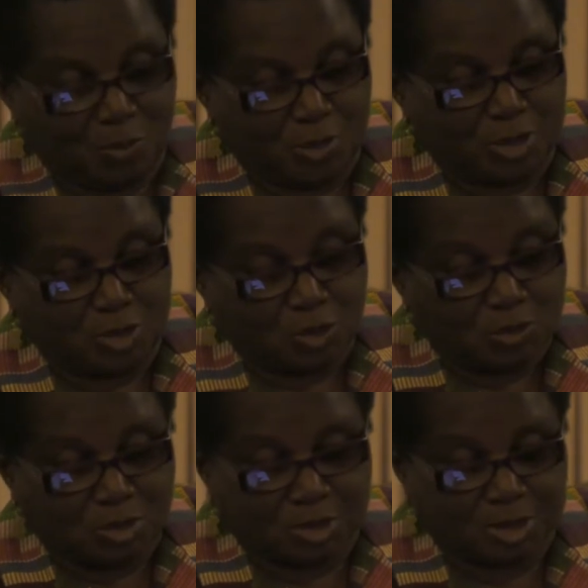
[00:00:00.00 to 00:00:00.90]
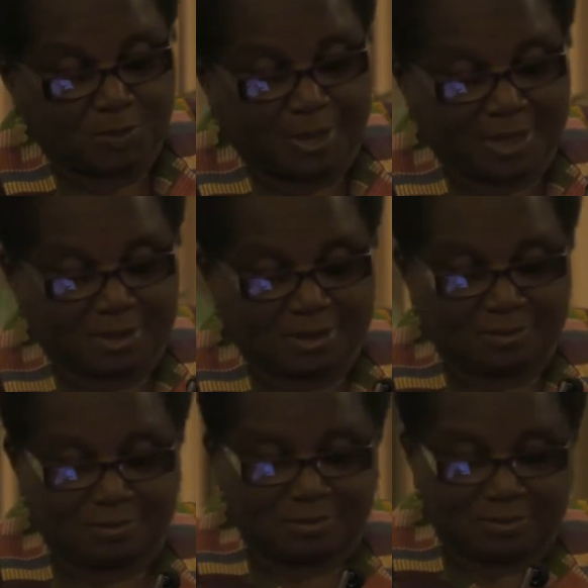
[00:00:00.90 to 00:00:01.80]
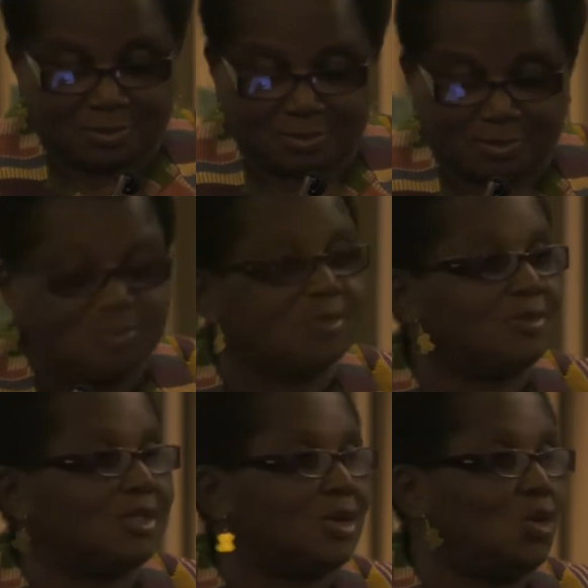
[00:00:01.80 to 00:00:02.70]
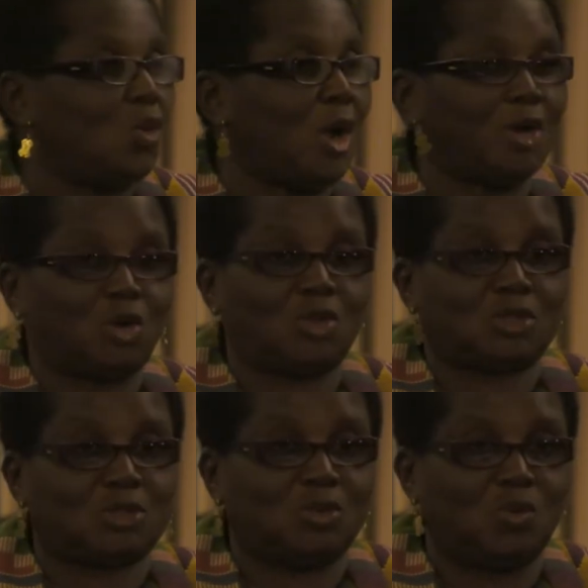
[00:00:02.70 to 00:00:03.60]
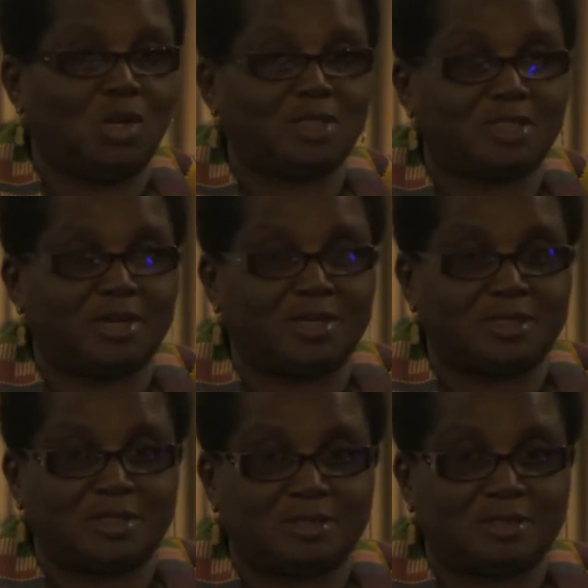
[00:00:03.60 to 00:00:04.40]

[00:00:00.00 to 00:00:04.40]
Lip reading: we don't respect and who are not well-trained?